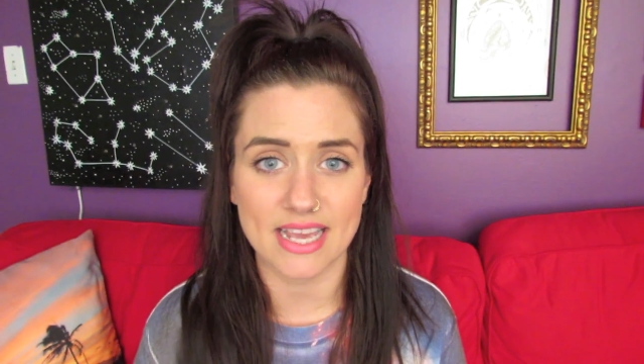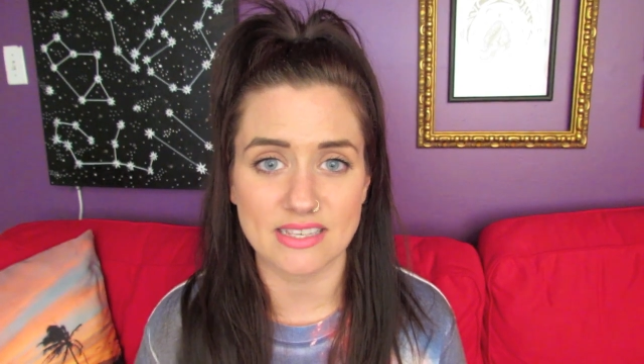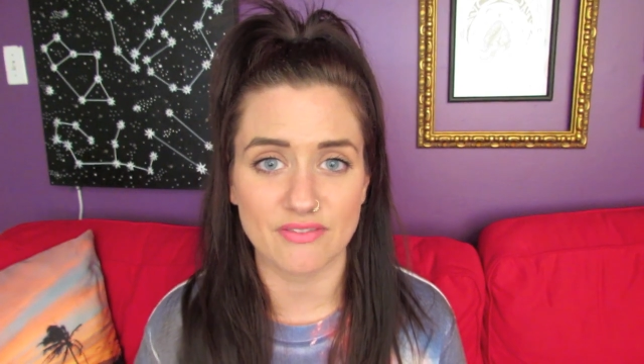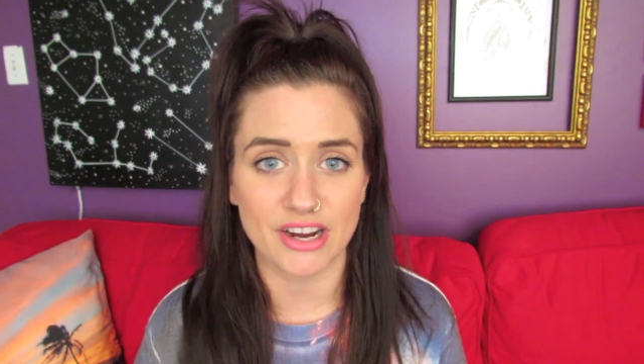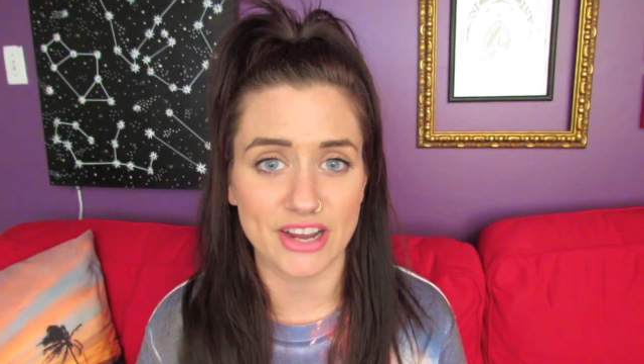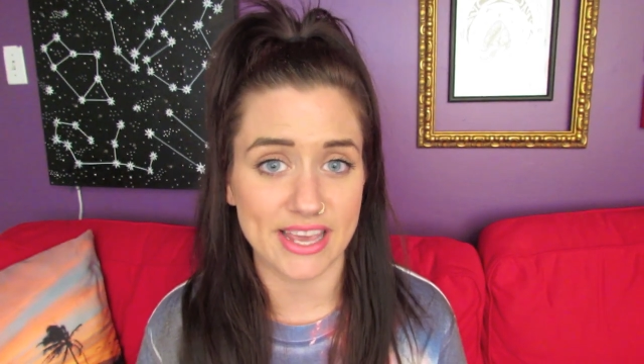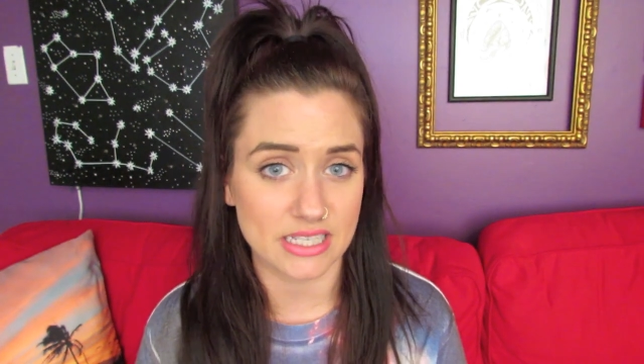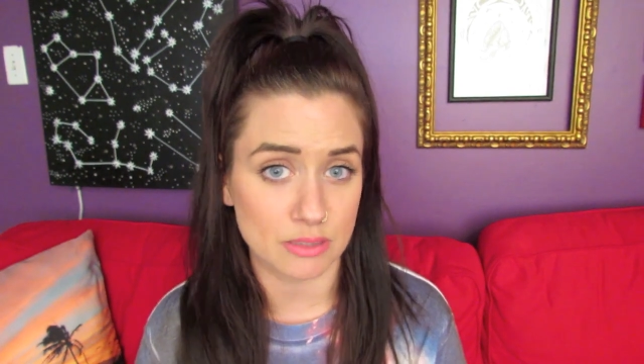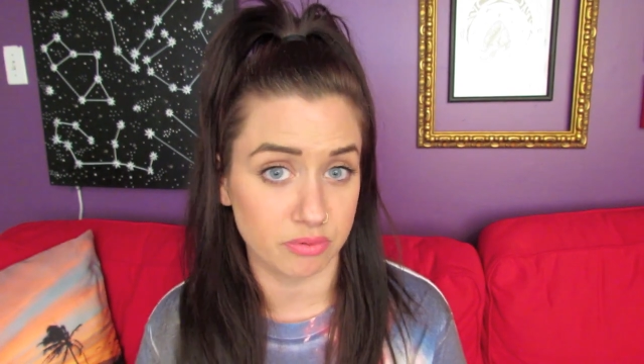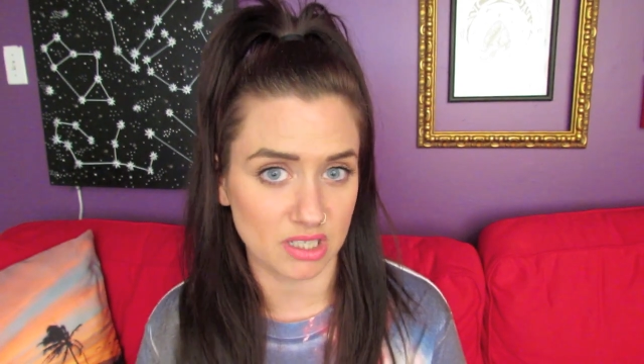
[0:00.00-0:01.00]
this very
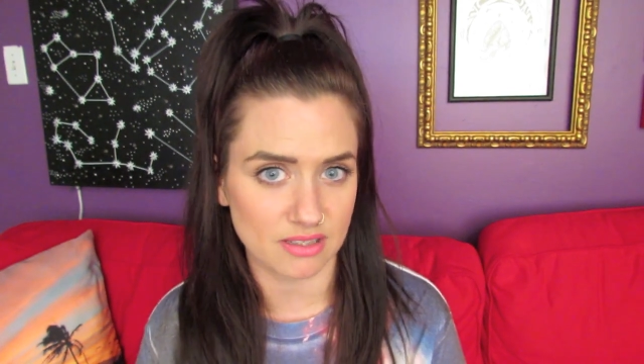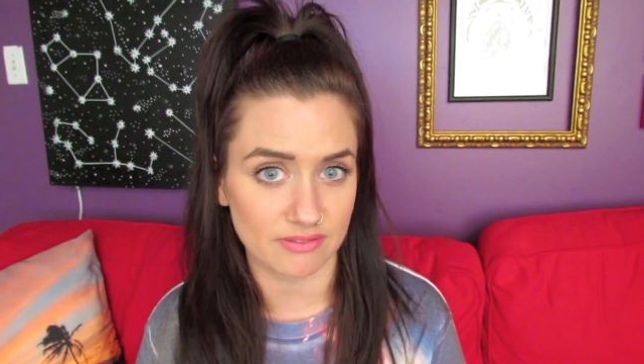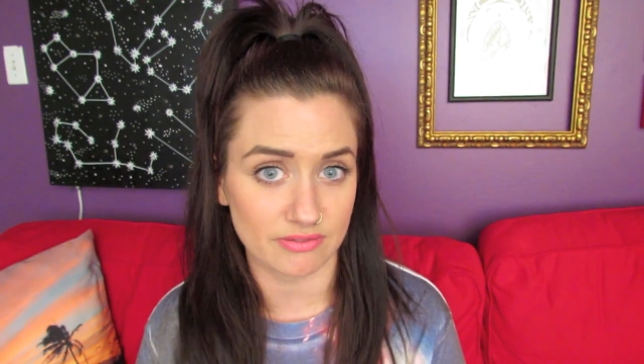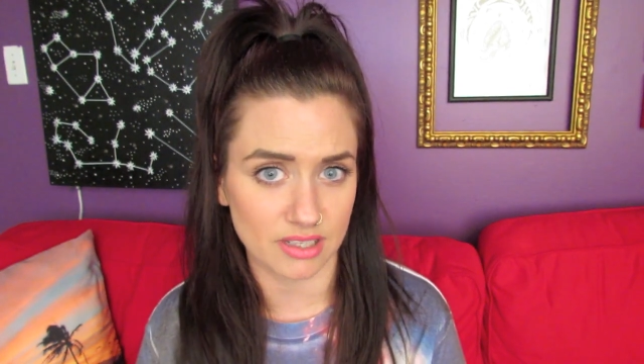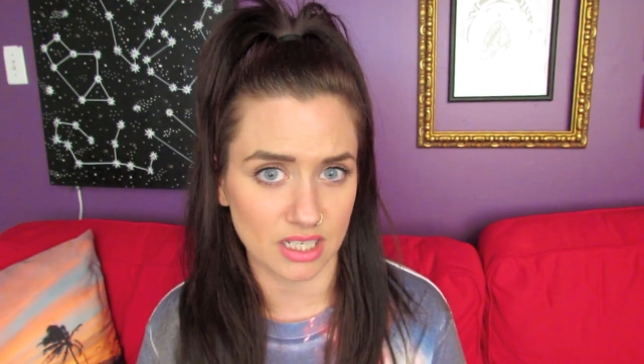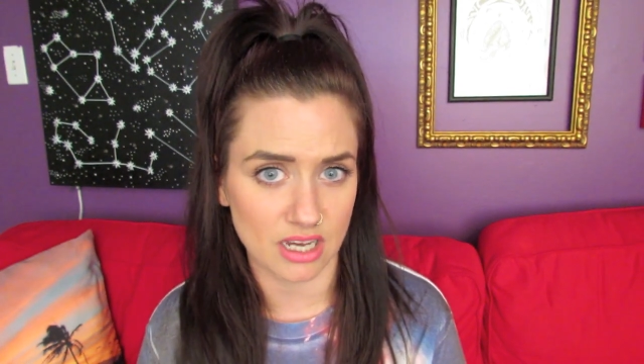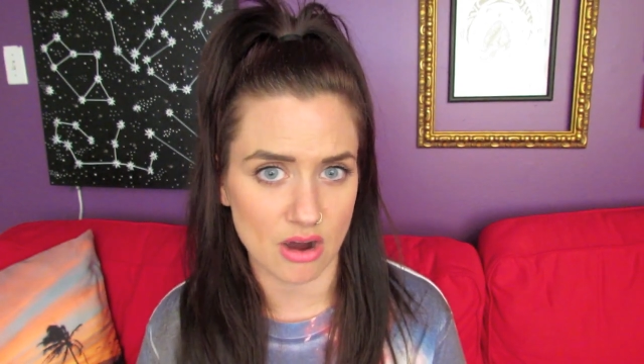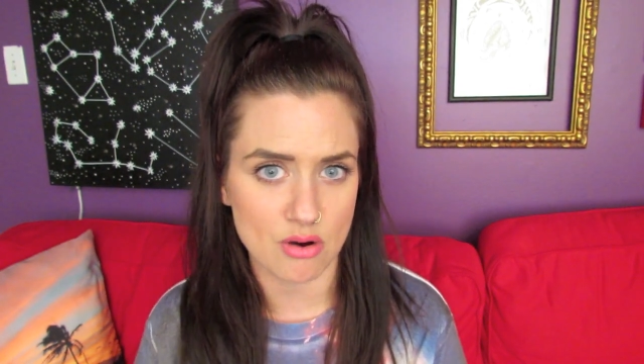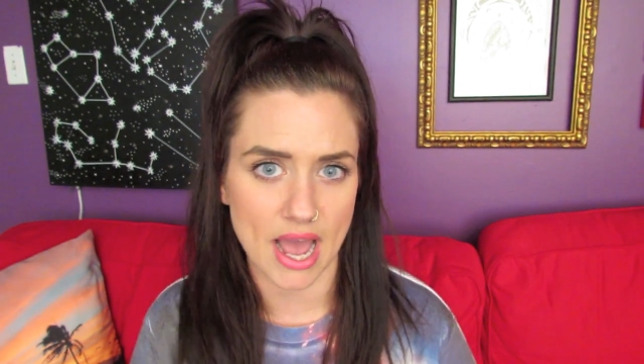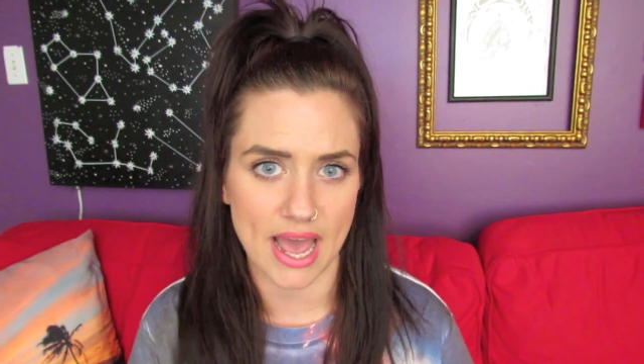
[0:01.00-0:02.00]
explicit video,